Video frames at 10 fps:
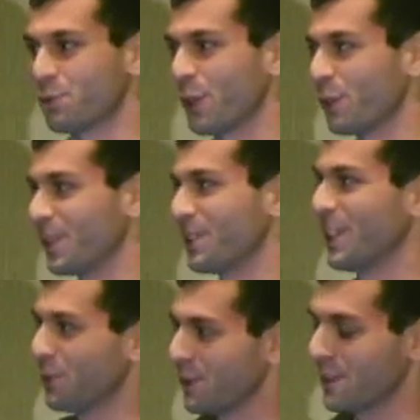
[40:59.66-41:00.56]
rigorous
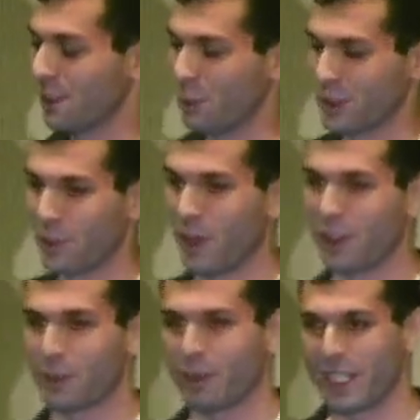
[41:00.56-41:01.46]
as with some
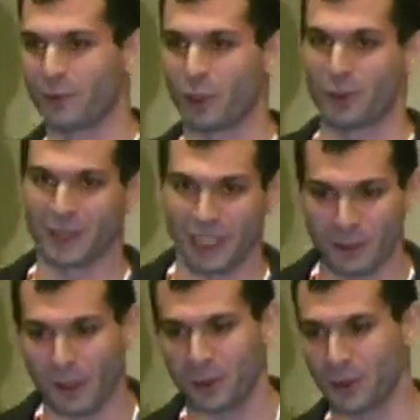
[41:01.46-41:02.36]
other platforms, and
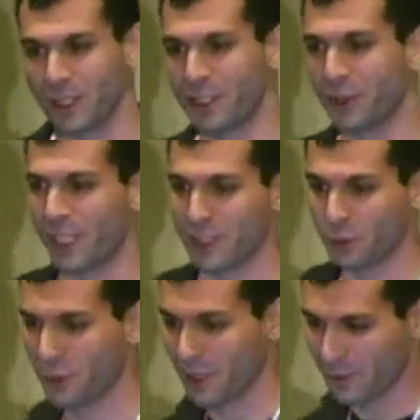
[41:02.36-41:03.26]
I'm going to let you guess
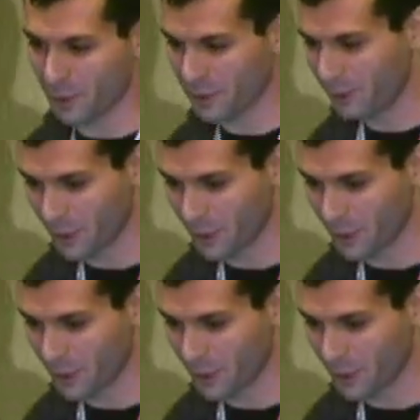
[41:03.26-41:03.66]
which platforms I'm